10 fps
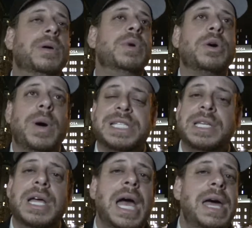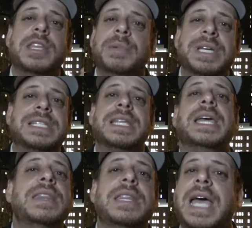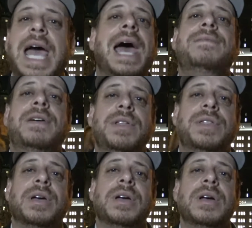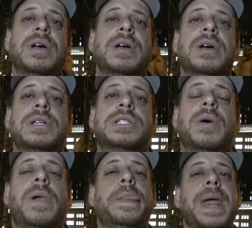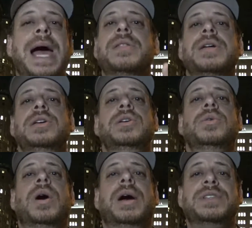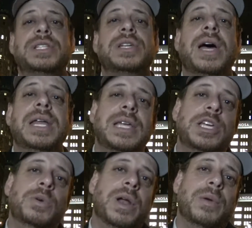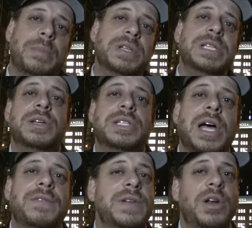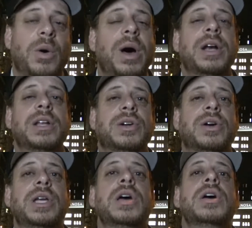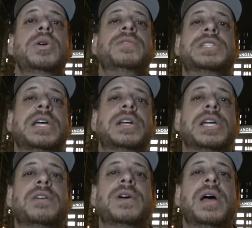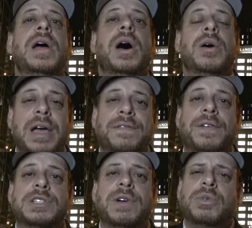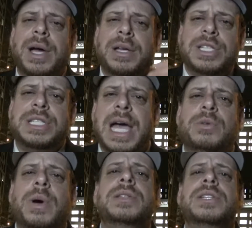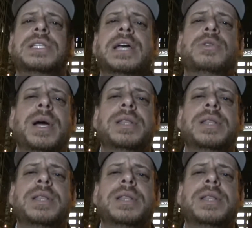requested and that they're being that they have everything. So now that you have decided that you want to represent yourself and you don't want an attorney, you have to say to yourself, okay, first of all, do I understand, do I understand, do I